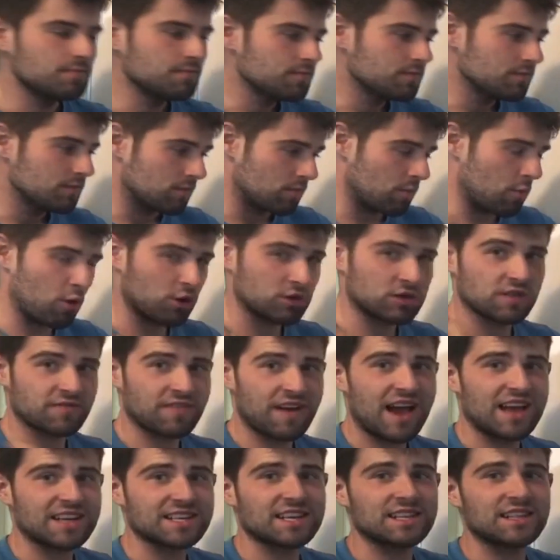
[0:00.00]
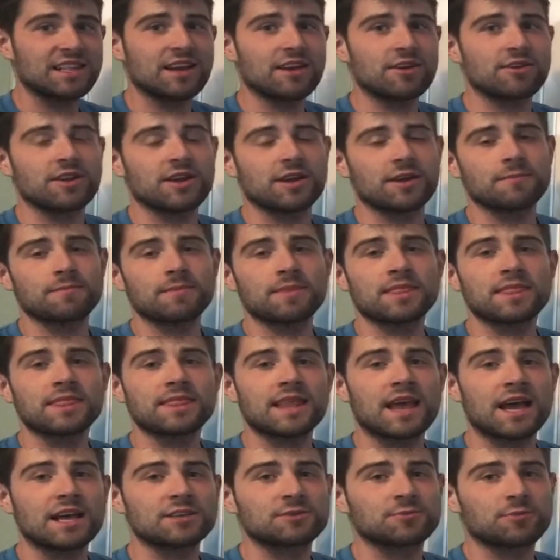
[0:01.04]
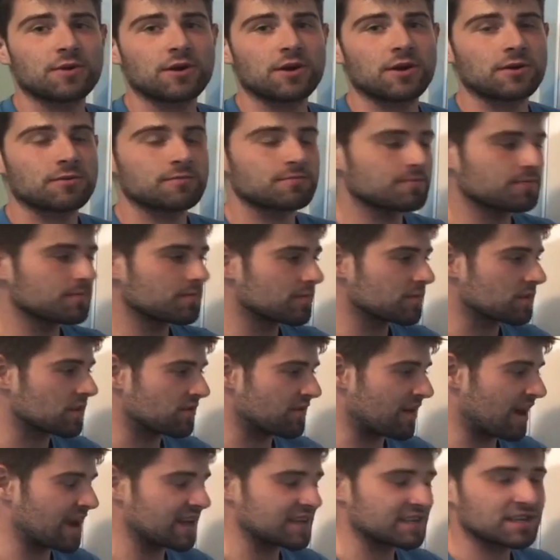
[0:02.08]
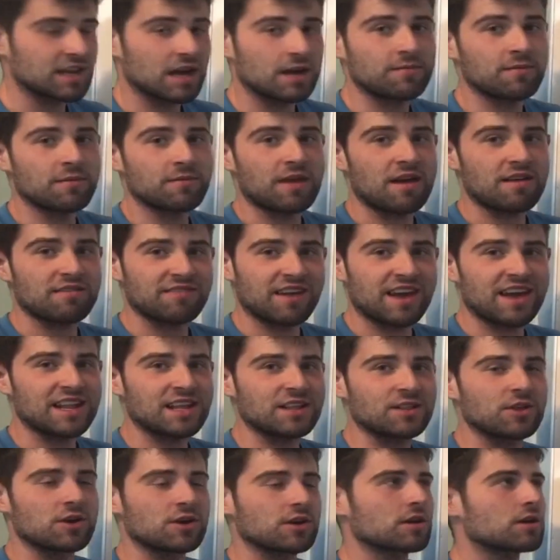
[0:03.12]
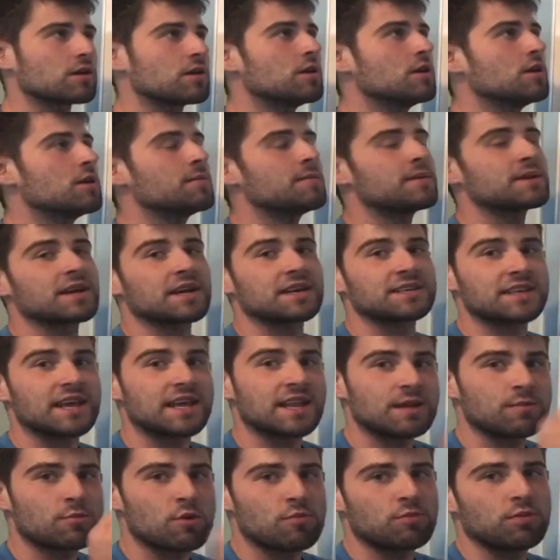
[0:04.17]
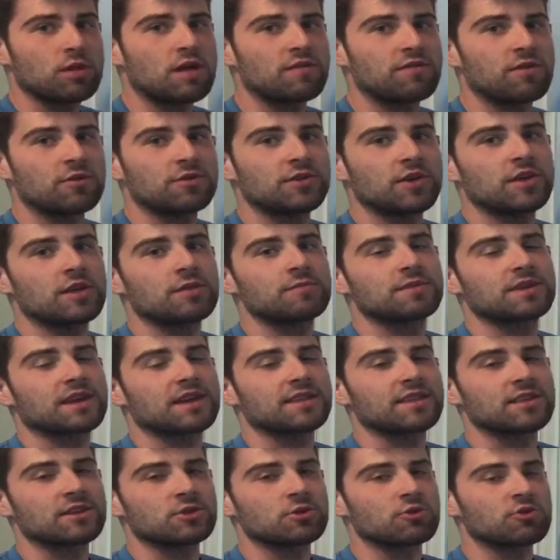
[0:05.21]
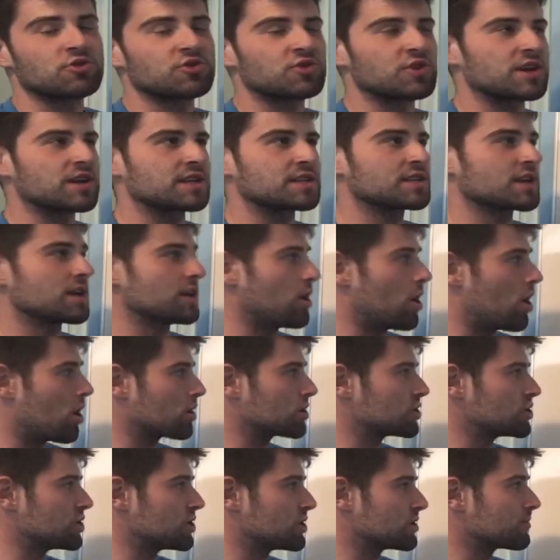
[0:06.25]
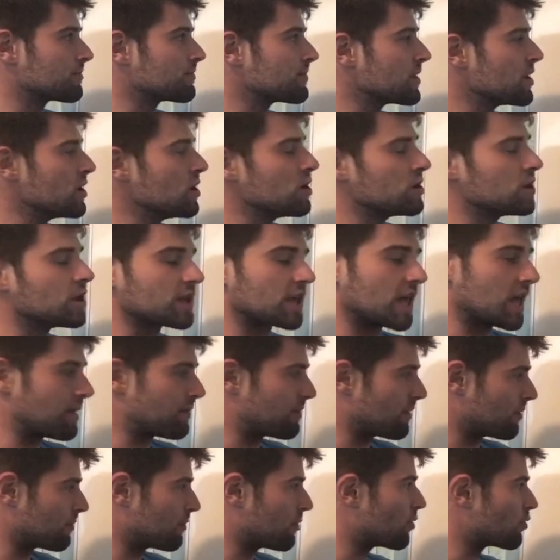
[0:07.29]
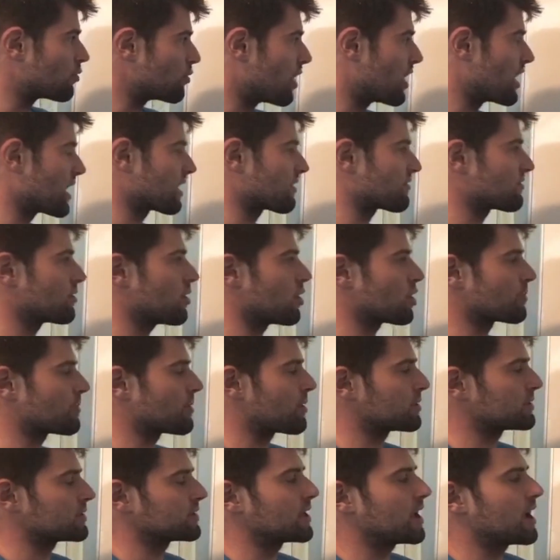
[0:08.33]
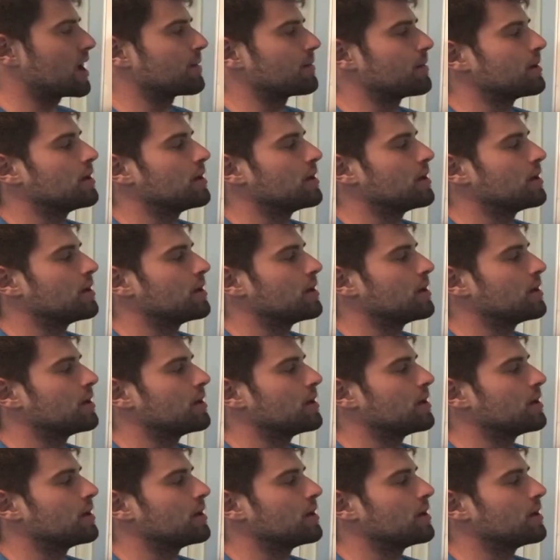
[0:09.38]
most of the vascularity. That's where the veins come from, that veiny look, because they need more blood flow to them to get the nutrients and oxygen to keep them running for longer periods of time.